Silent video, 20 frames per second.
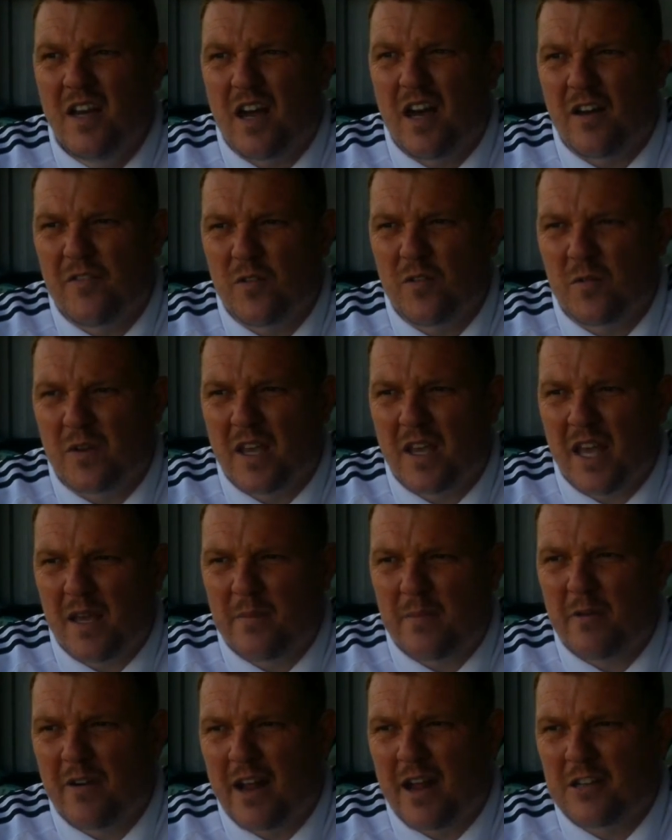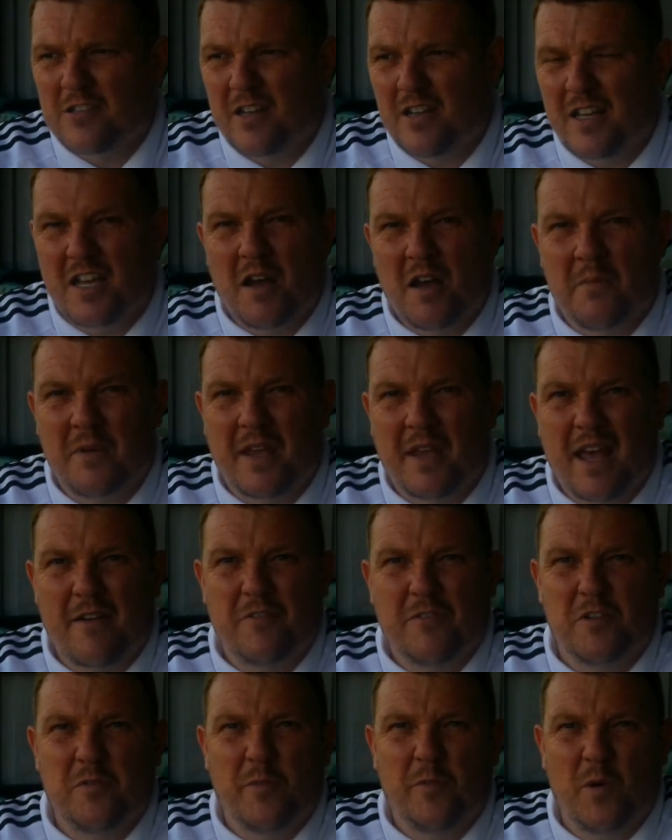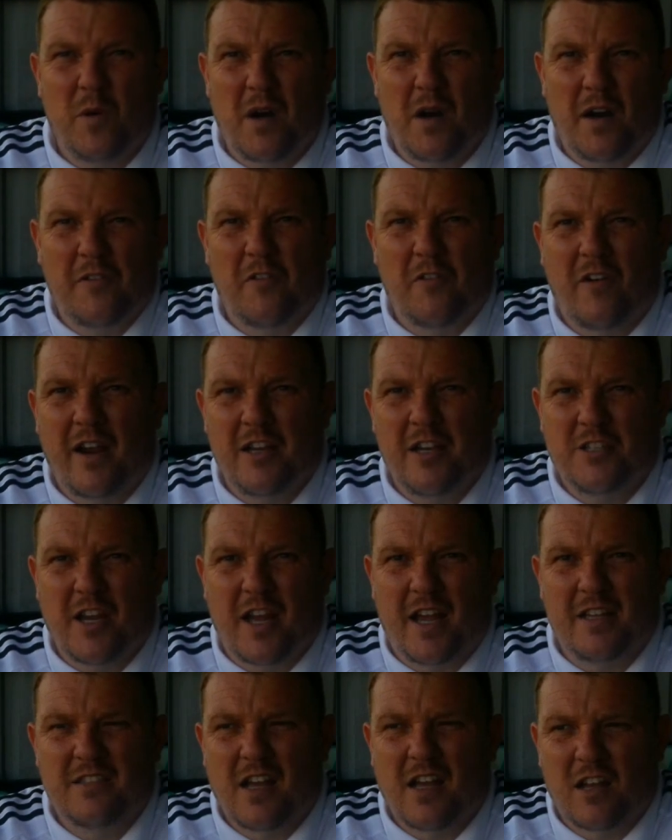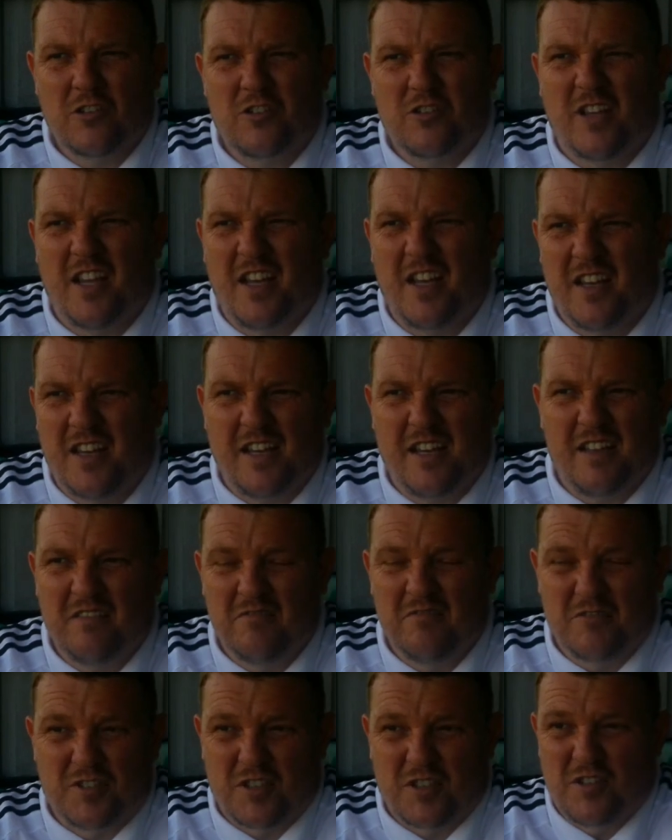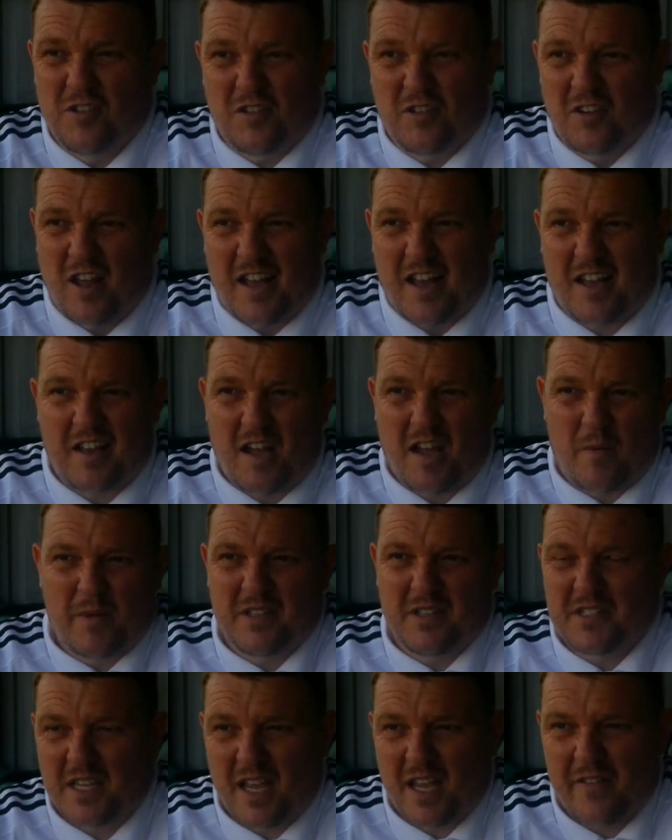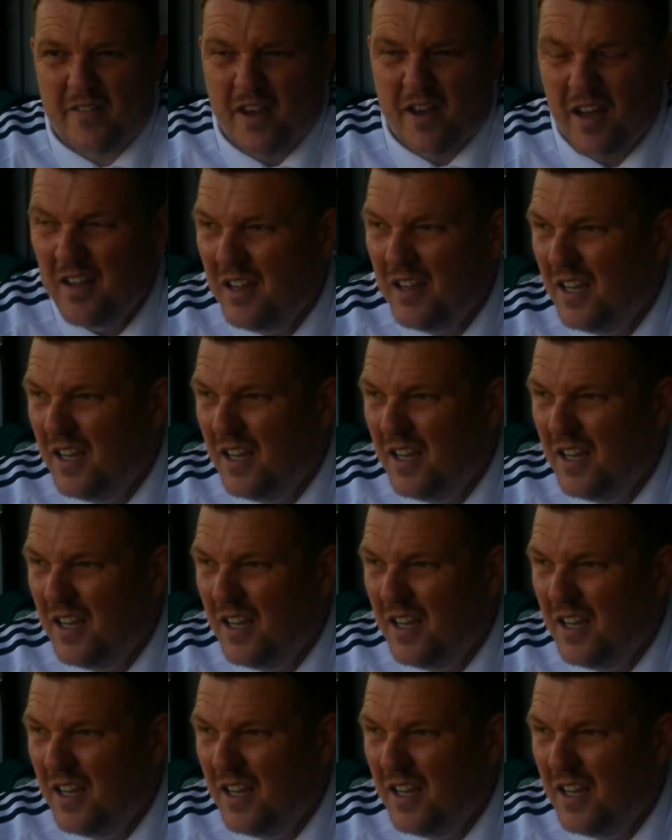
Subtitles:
I thought the keeper actually come and gathered the ball after AJ had touched it, and it just looked like a coming together.